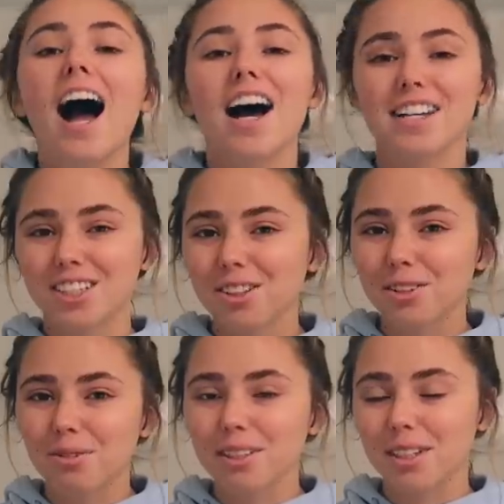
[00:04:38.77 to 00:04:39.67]
I still
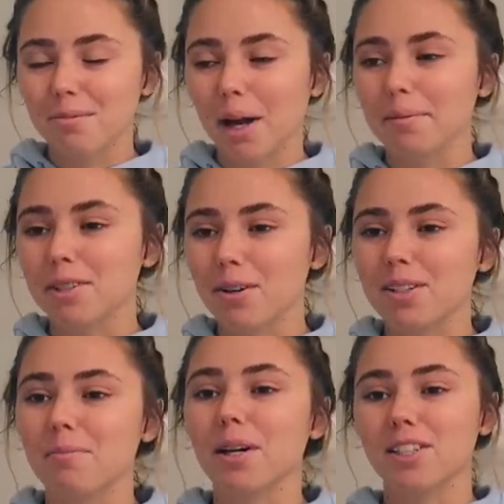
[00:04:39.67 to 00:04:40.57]
do it sometimes though,
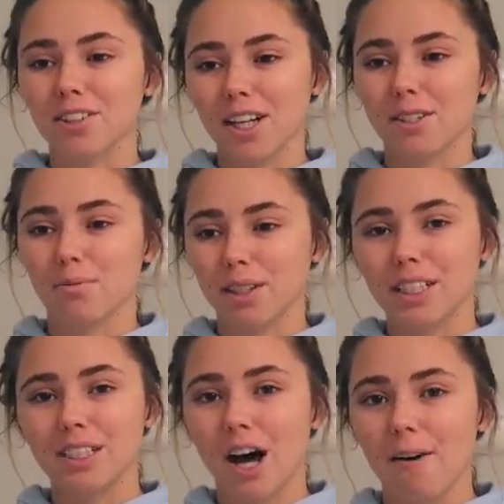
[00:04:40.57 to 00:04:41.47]
because it makes your legs
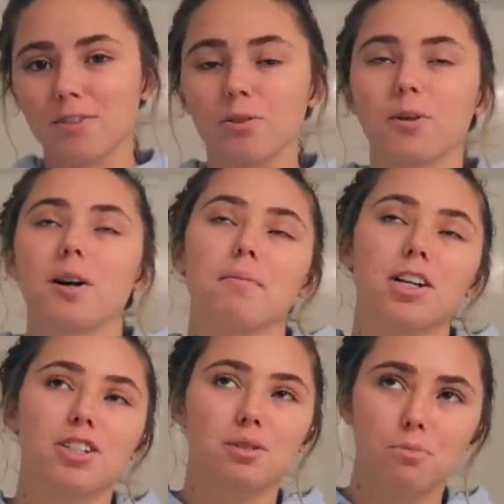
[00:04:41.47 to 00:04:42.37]
really soft, or I
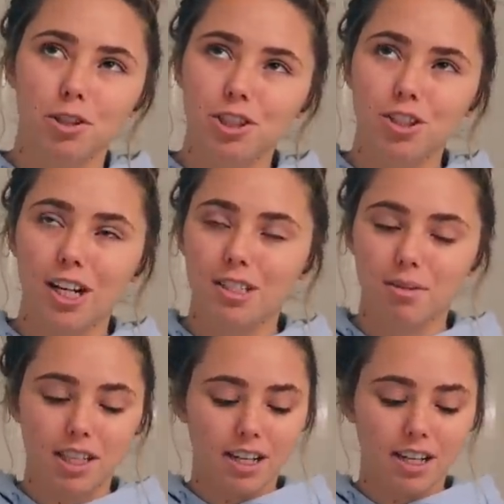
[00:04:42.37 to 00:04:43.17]
might just moisturize with